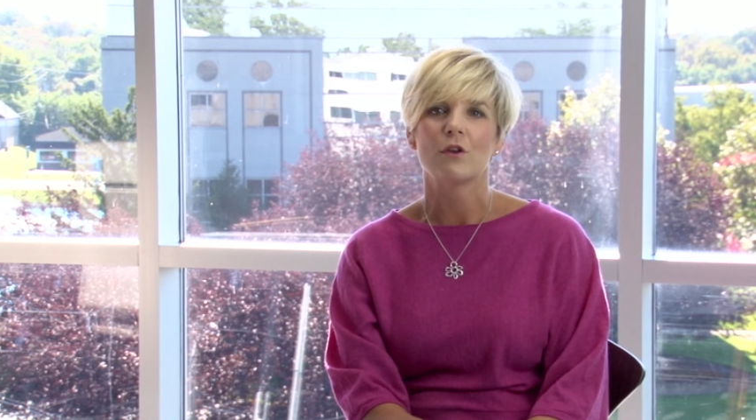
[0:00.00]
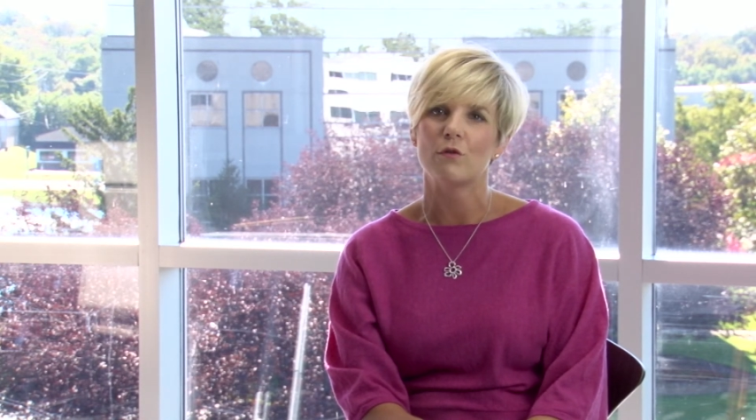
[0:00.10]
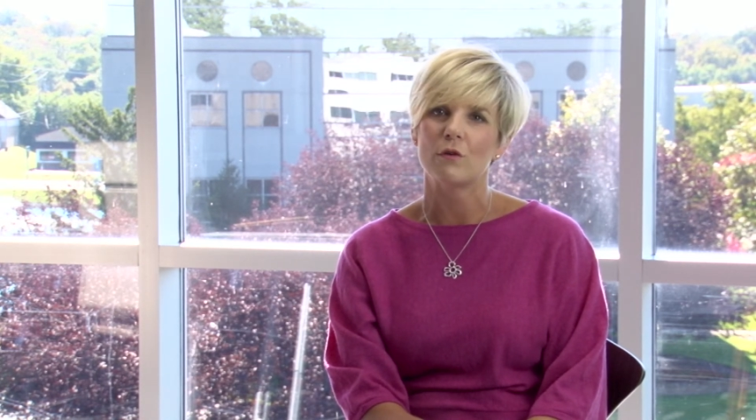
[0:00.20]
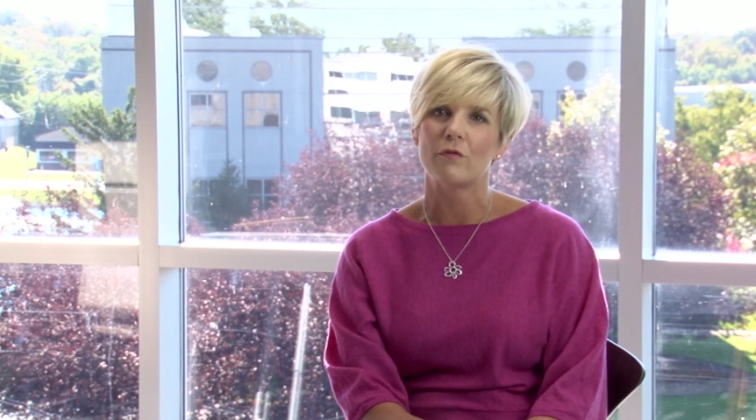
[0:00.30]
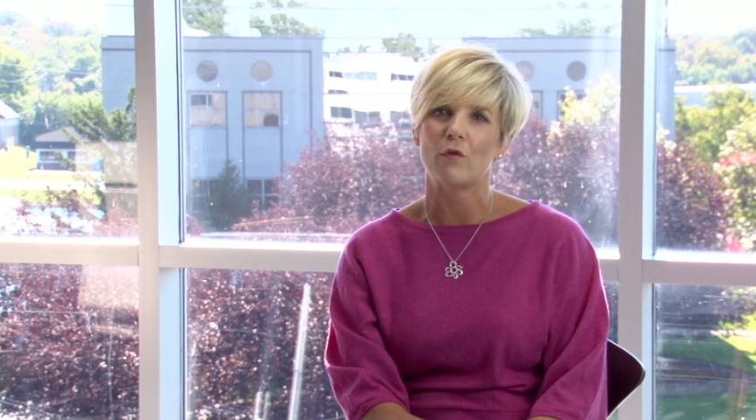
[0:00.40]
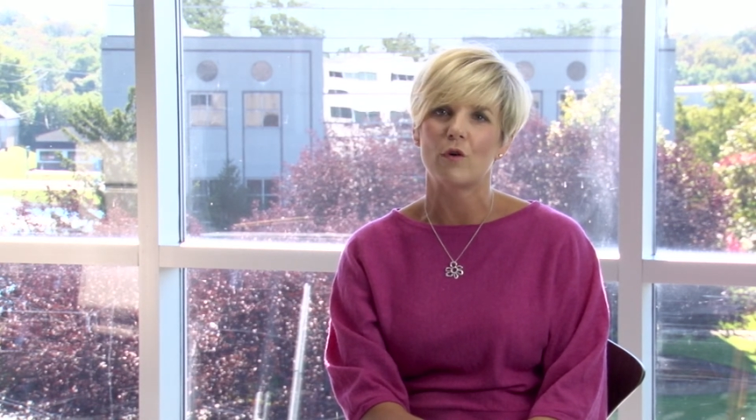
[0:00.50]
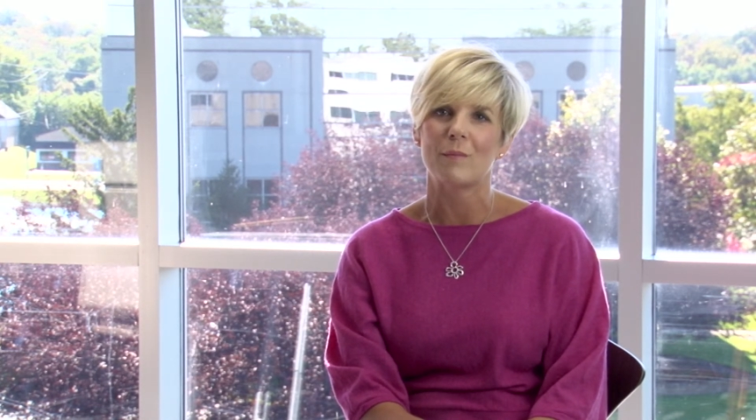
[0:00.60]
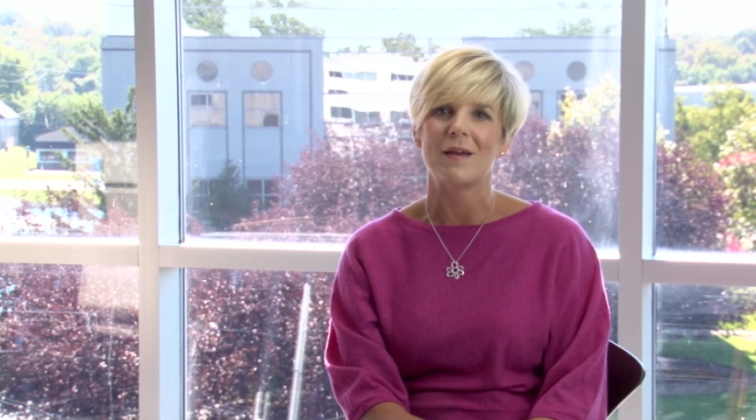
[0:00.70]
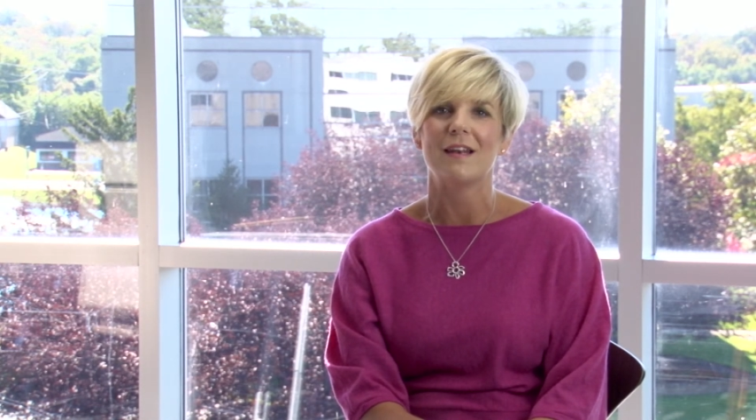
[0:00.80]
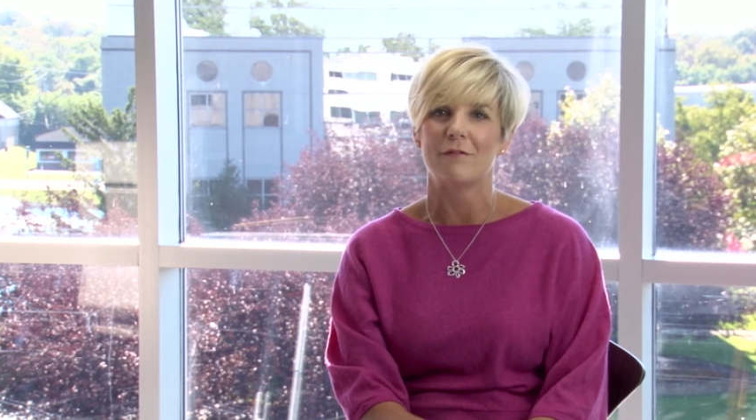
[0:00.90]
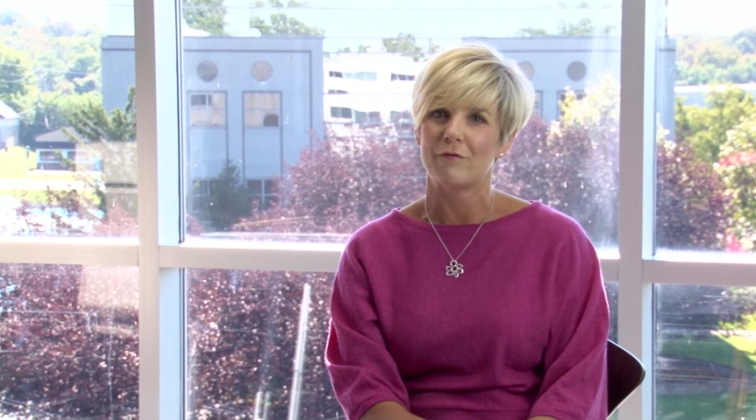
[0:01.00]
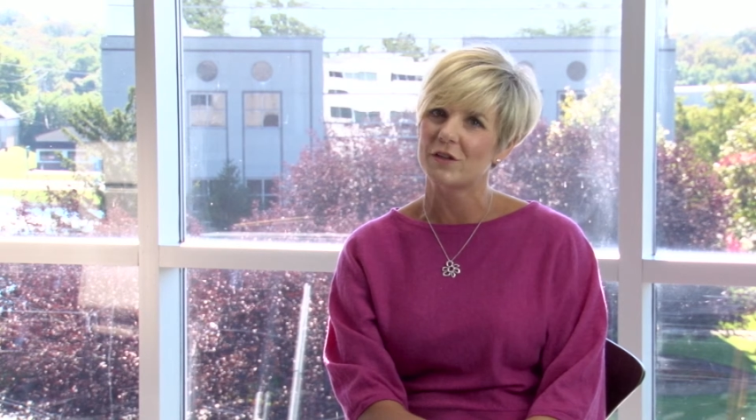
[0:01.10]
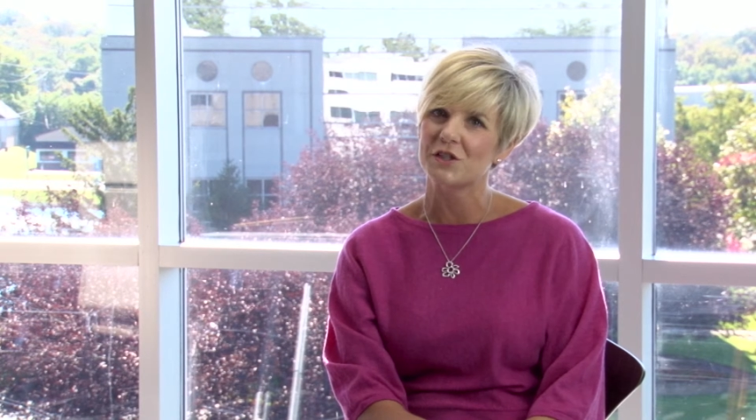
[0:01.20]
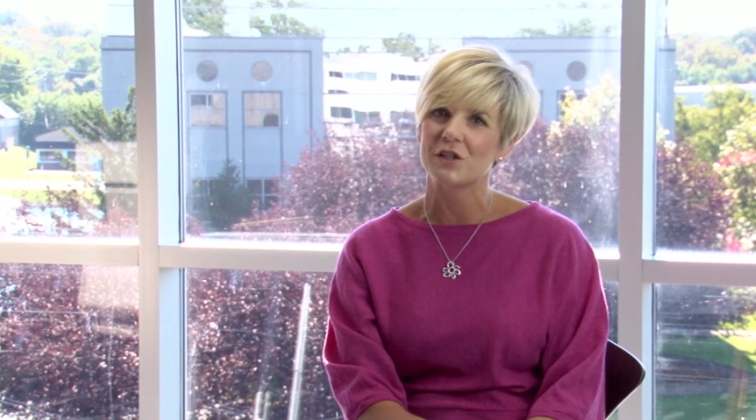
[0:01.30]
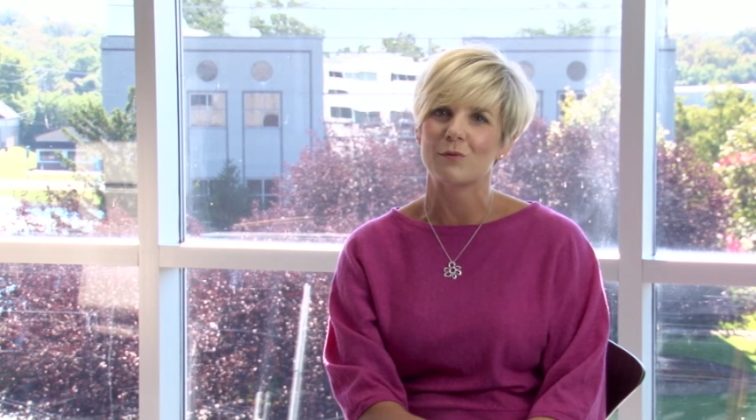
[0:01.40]
uniform, and
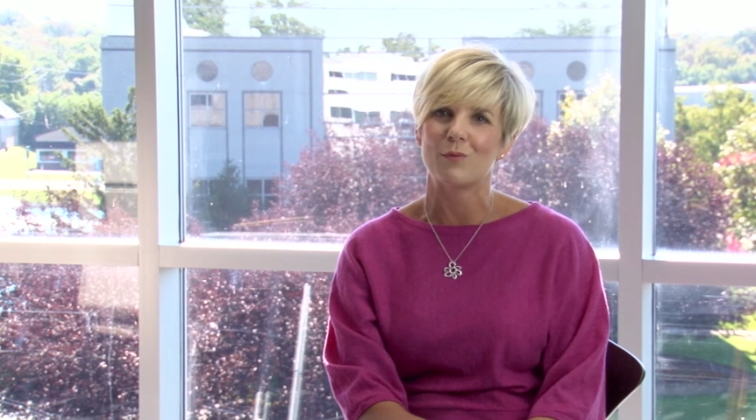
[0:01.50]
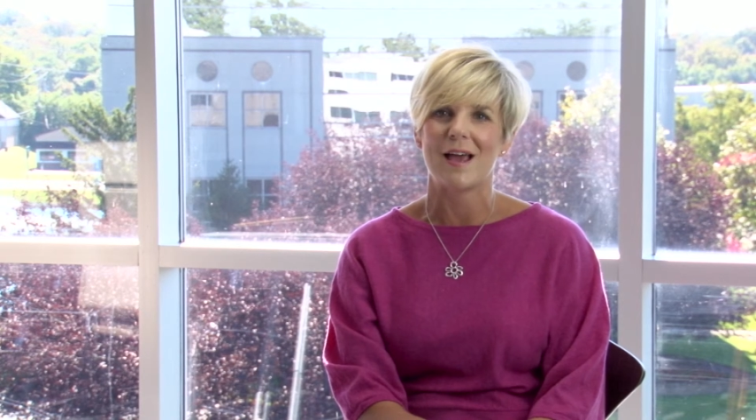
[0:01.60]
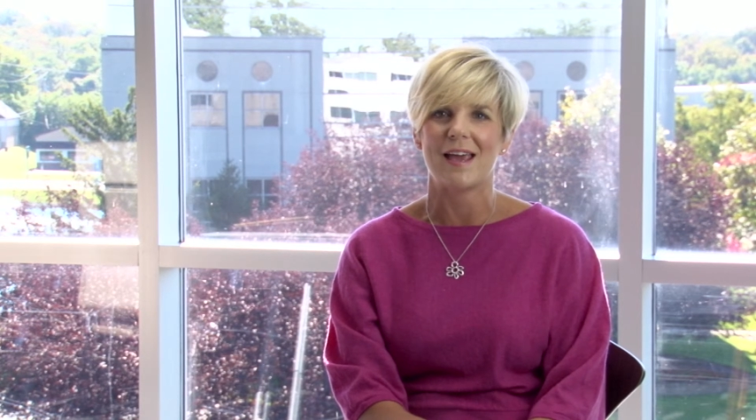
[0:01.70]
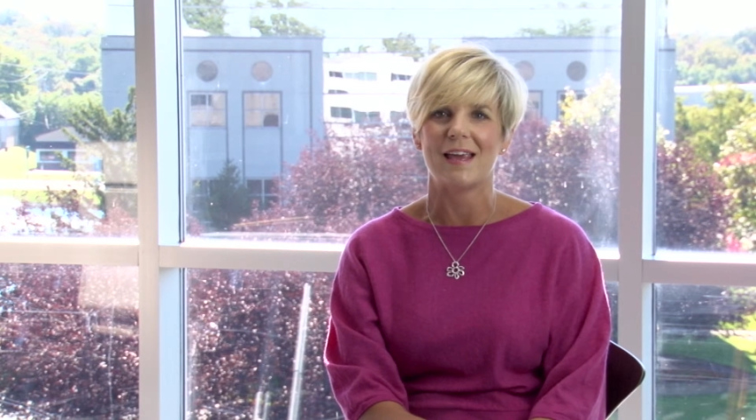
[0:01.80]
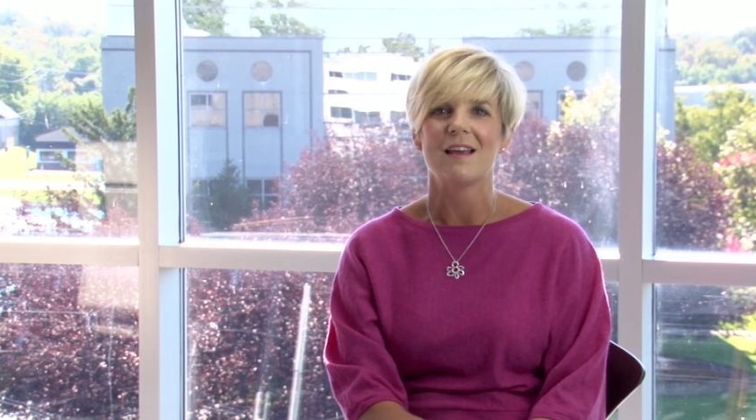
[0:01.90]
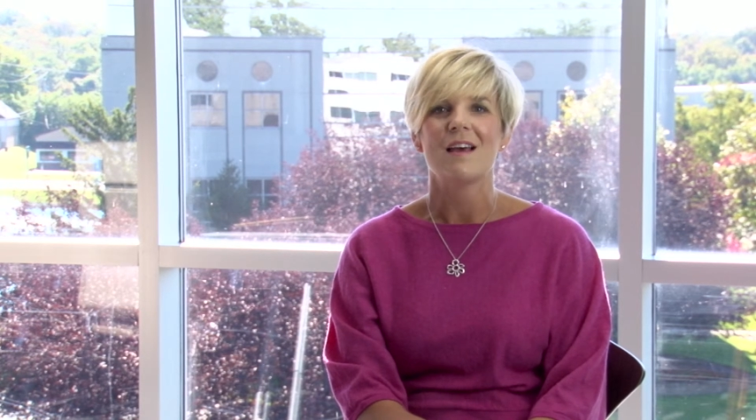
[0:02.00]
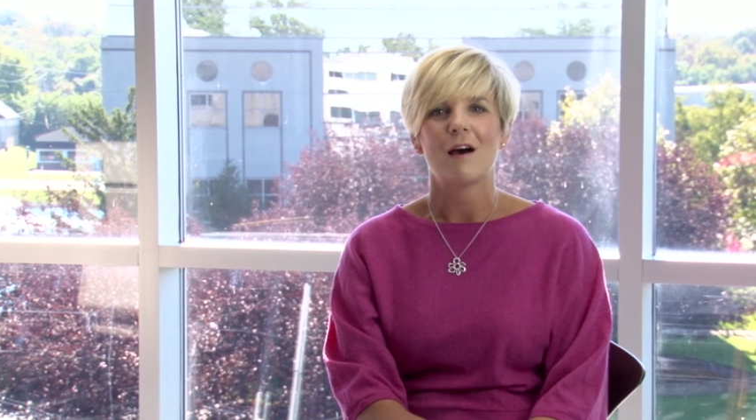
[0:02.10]
efficient way